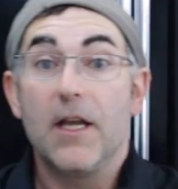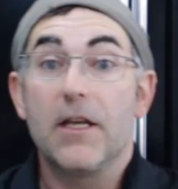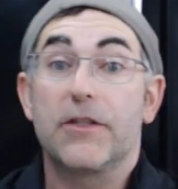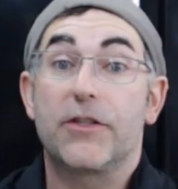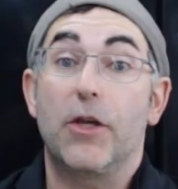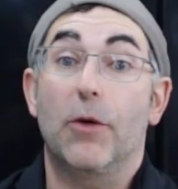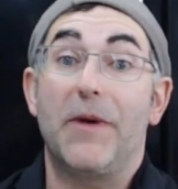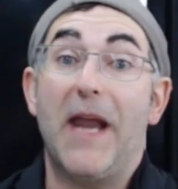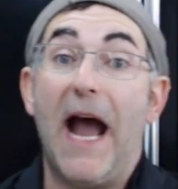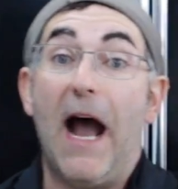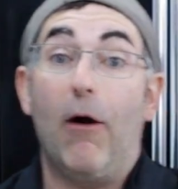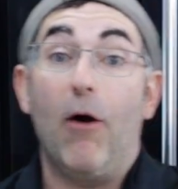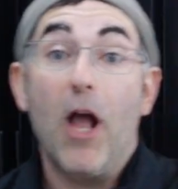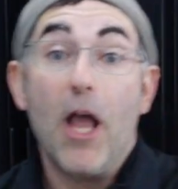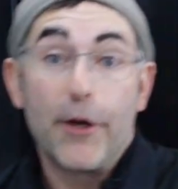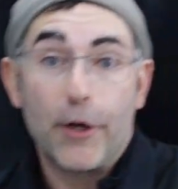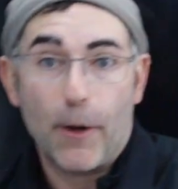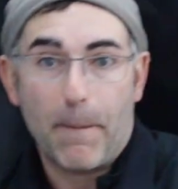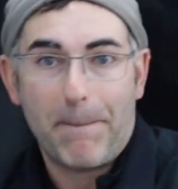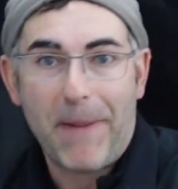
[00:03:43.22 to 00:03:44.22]
So now
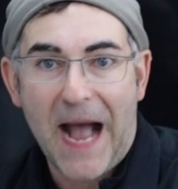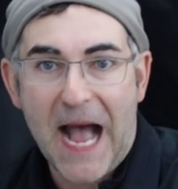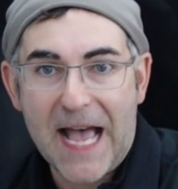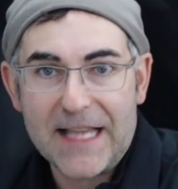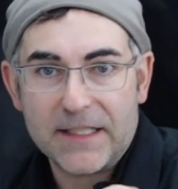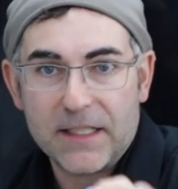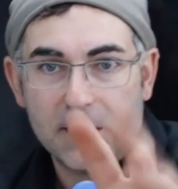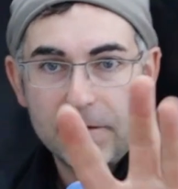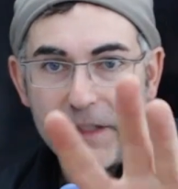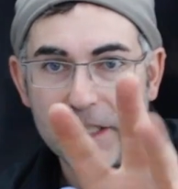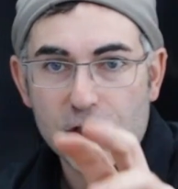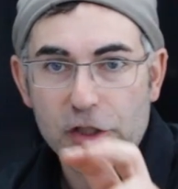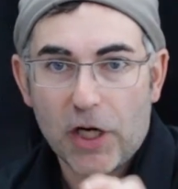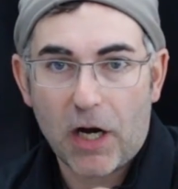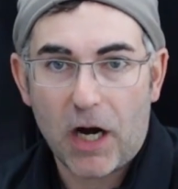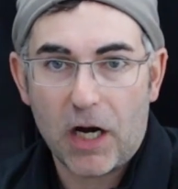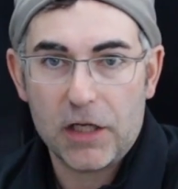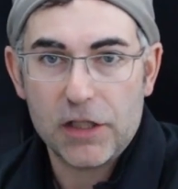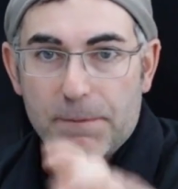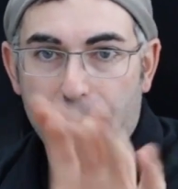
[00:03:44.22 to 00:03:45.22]
your positively
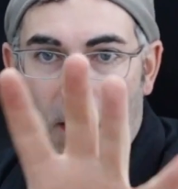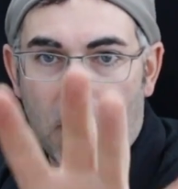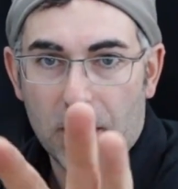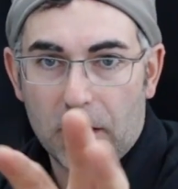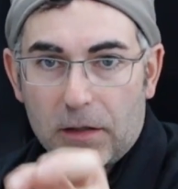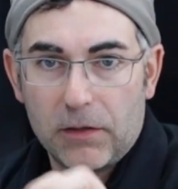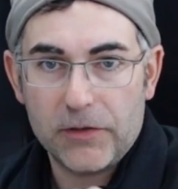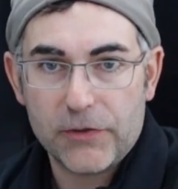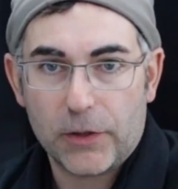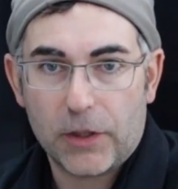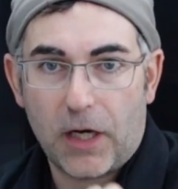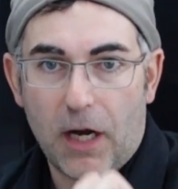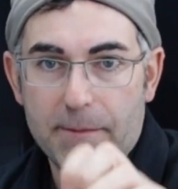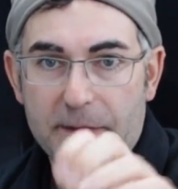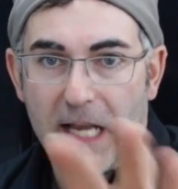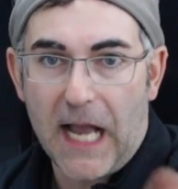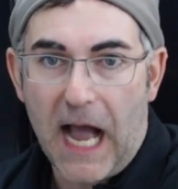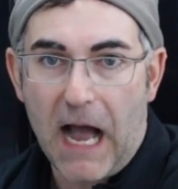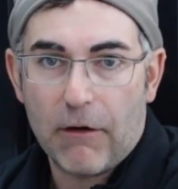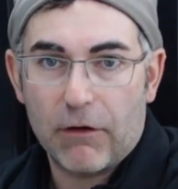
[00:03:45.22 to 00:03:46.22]
charged particles are
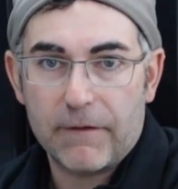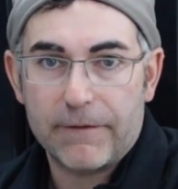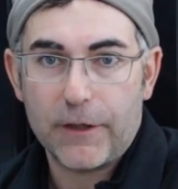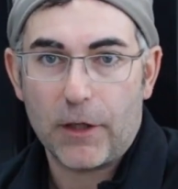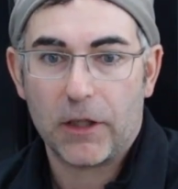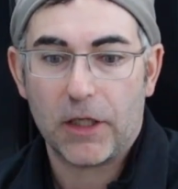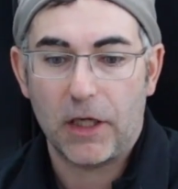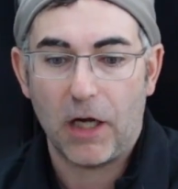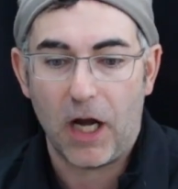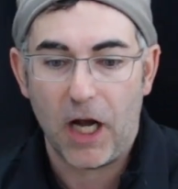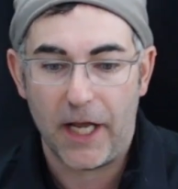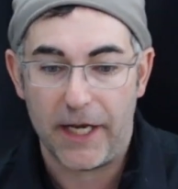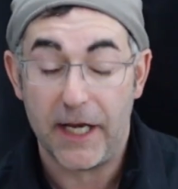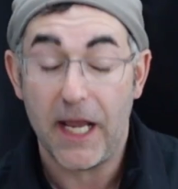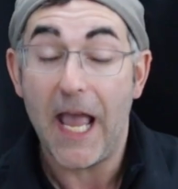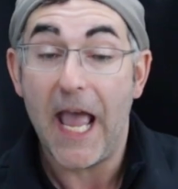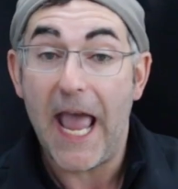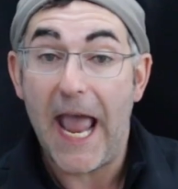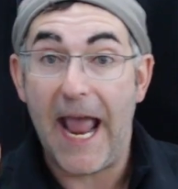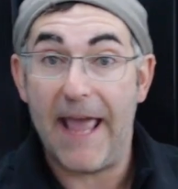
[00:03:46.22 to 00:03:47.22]
coming out of your gun
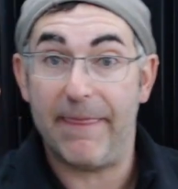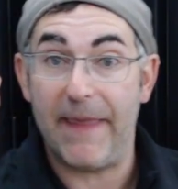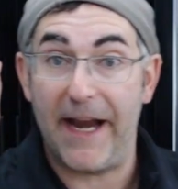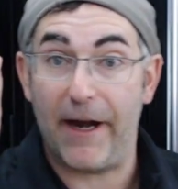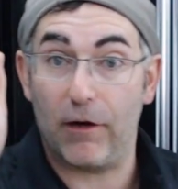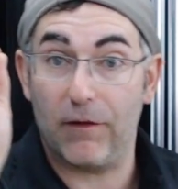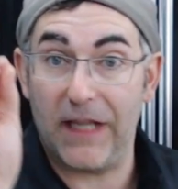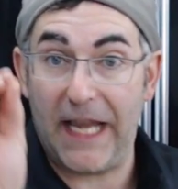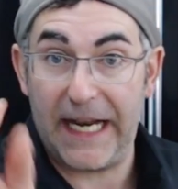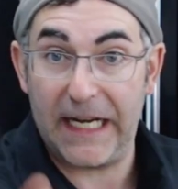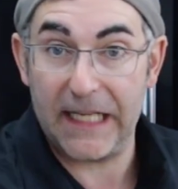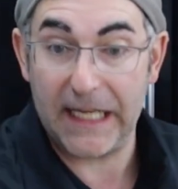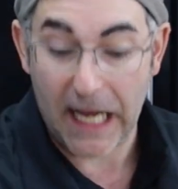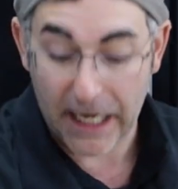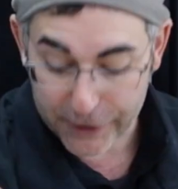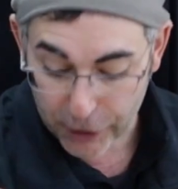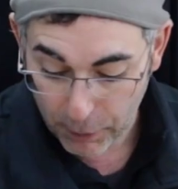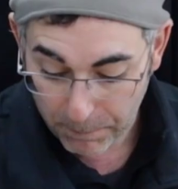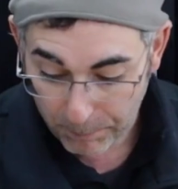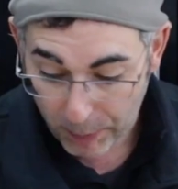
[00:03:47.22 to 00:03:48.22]
and they are landing
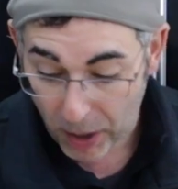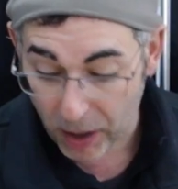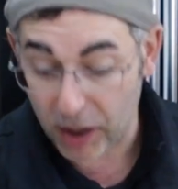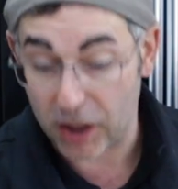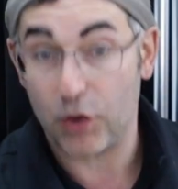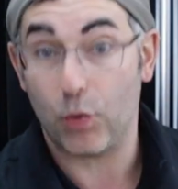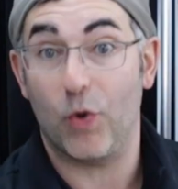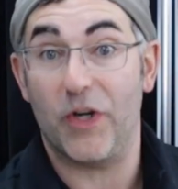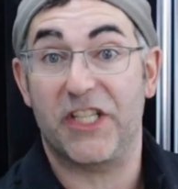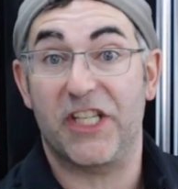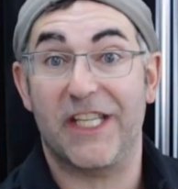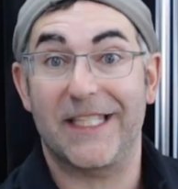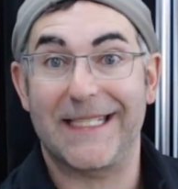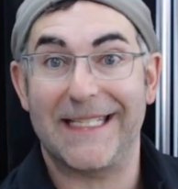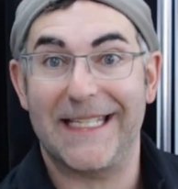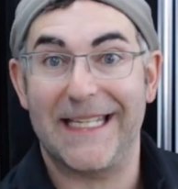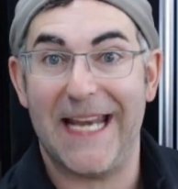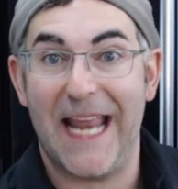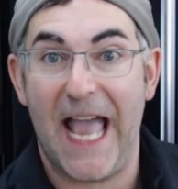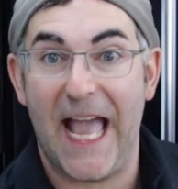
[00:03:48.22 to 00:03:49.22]
on your part, which
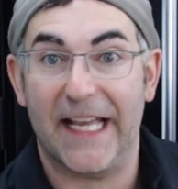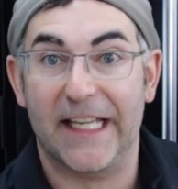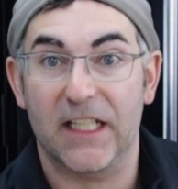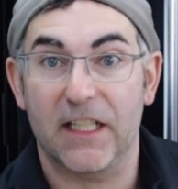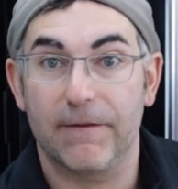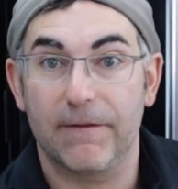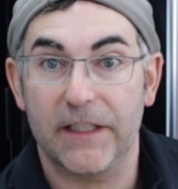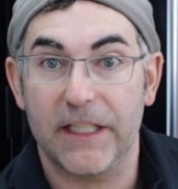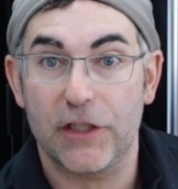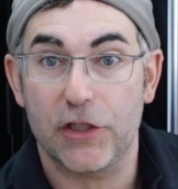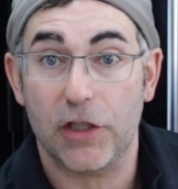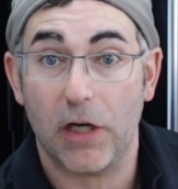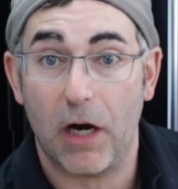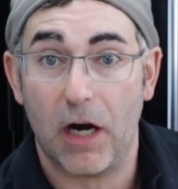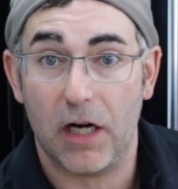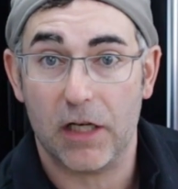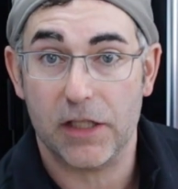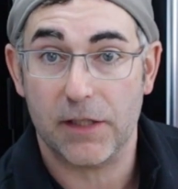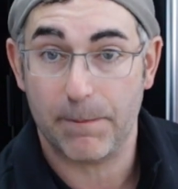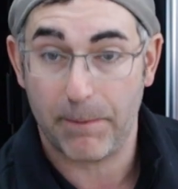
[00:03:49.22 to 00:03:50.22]
is negatively
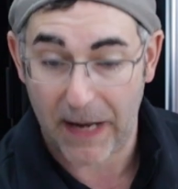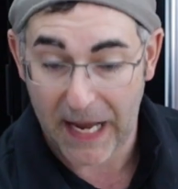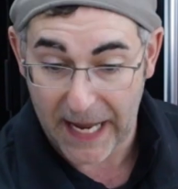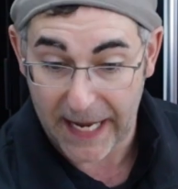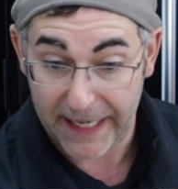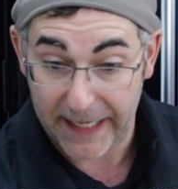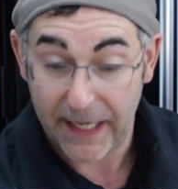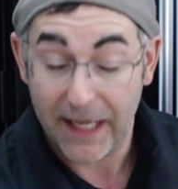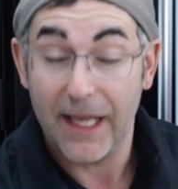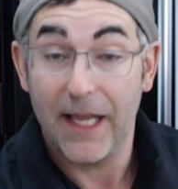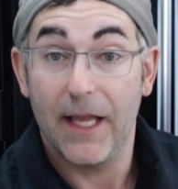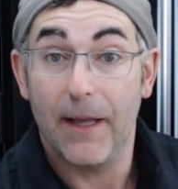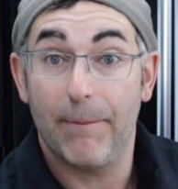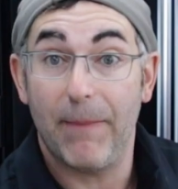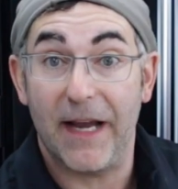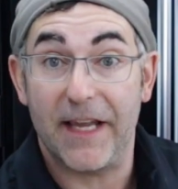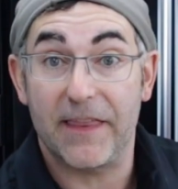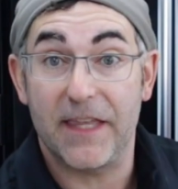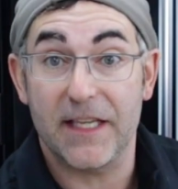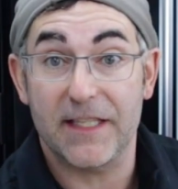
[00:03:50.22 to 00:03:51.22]
charged by
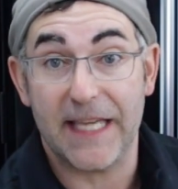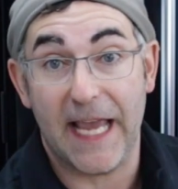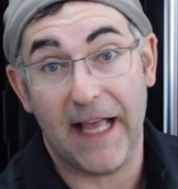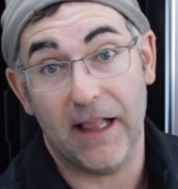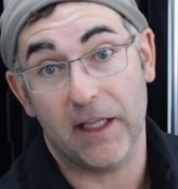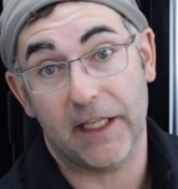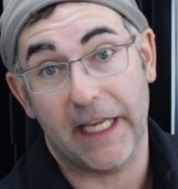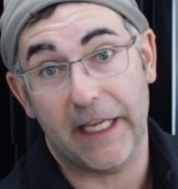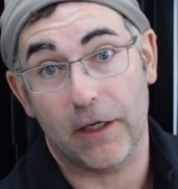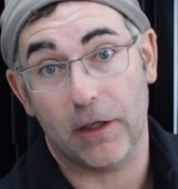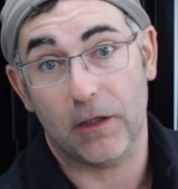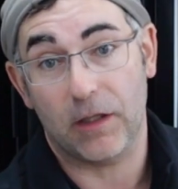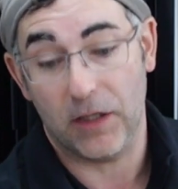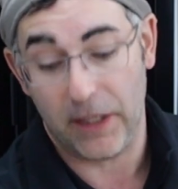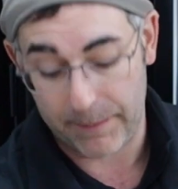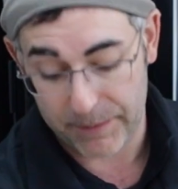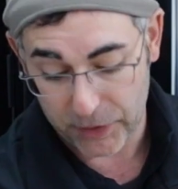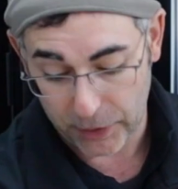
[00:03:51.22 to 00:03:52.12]
this alligator clip.